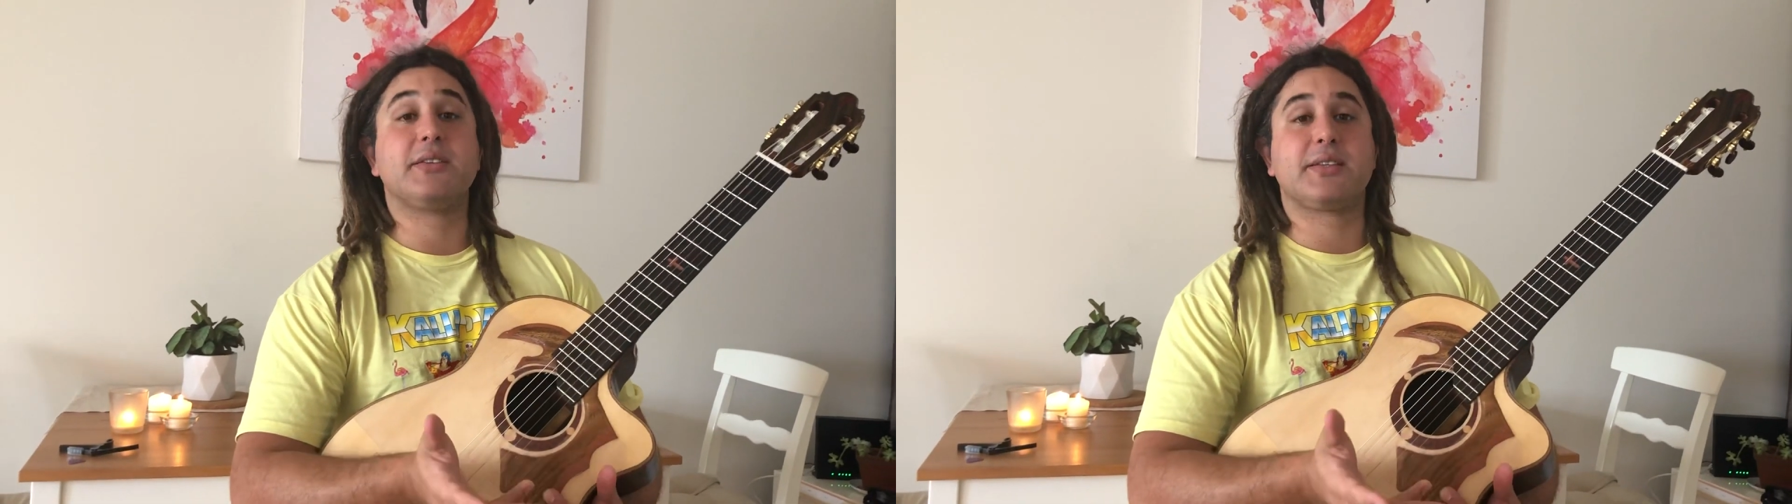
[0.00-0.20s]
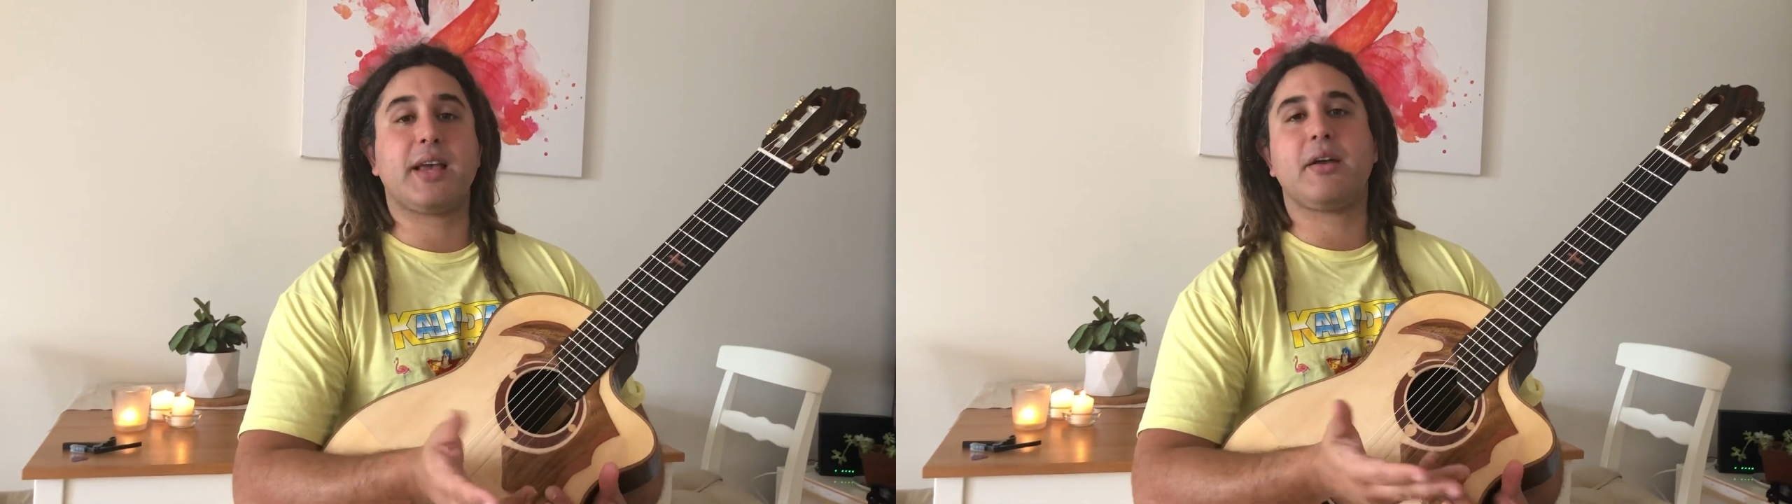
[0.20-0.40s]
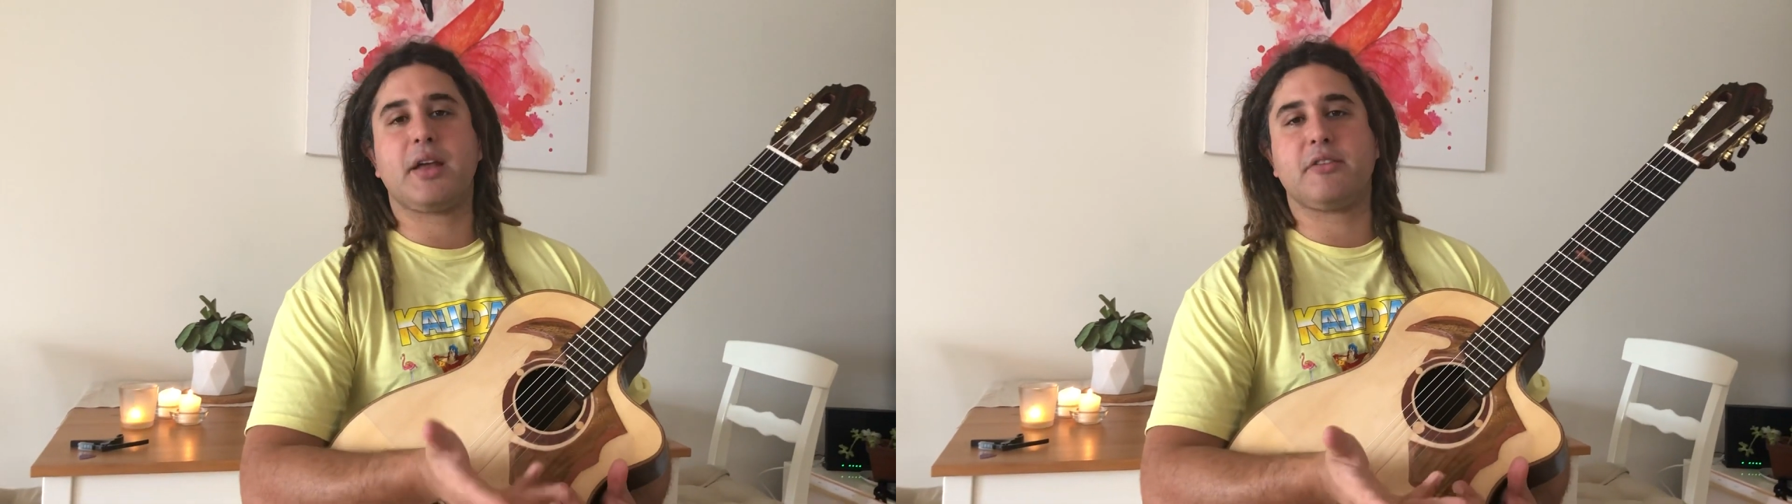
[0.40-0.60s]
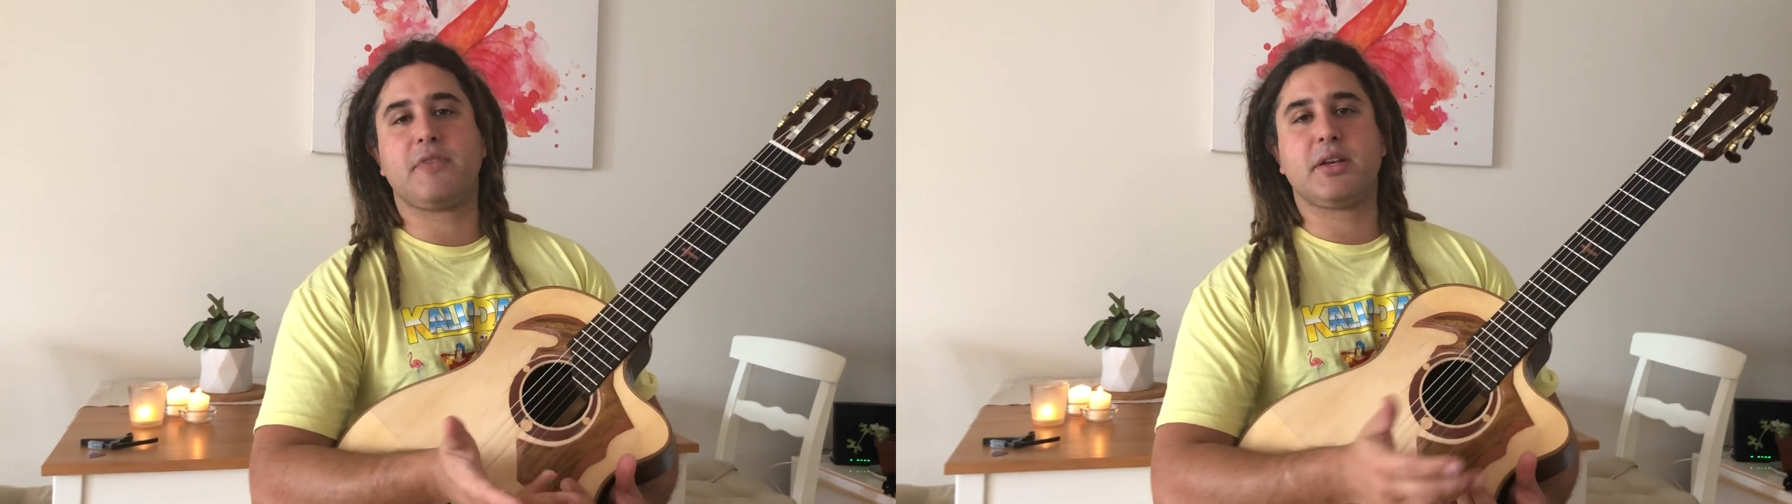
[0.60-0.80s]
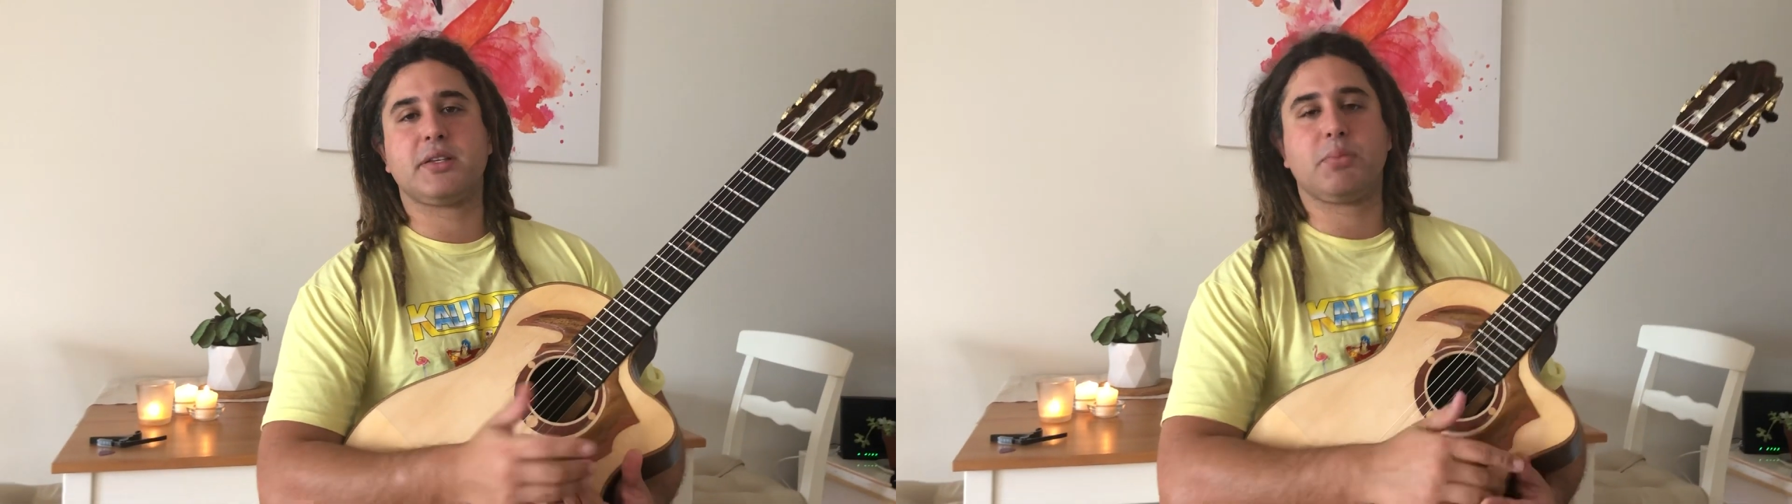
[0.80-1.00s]
sounding and
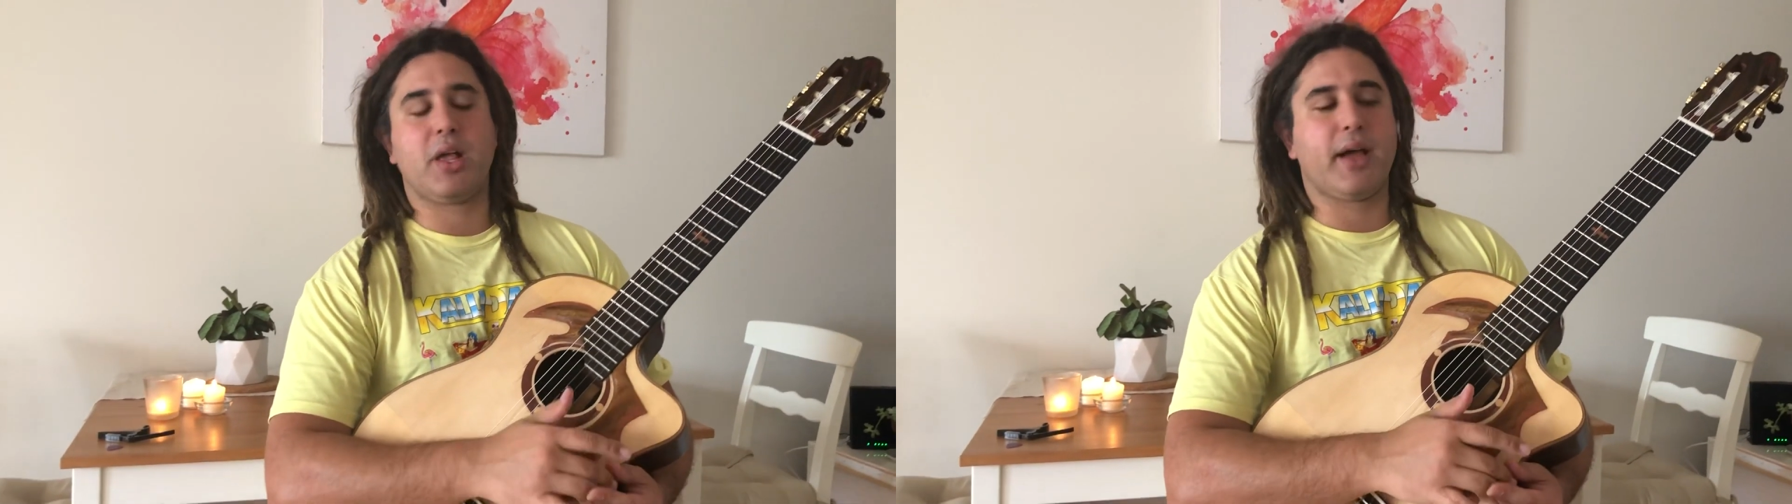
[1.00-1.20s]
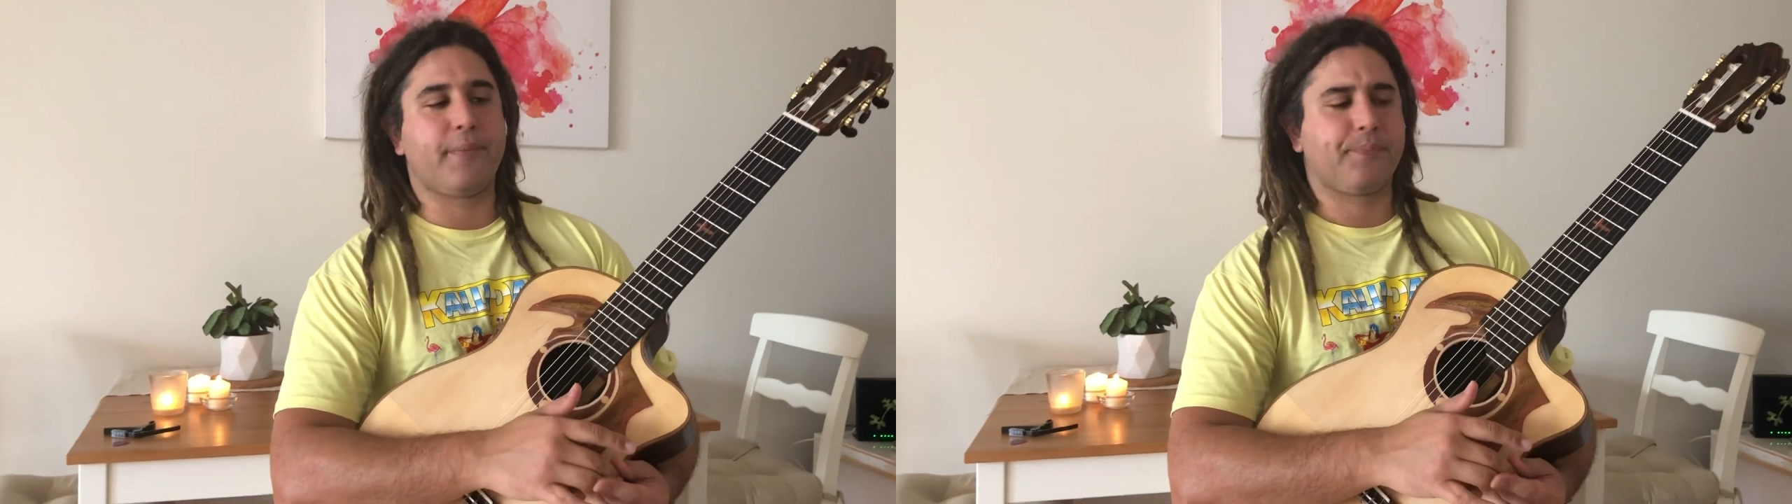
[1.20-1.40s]
fun to play.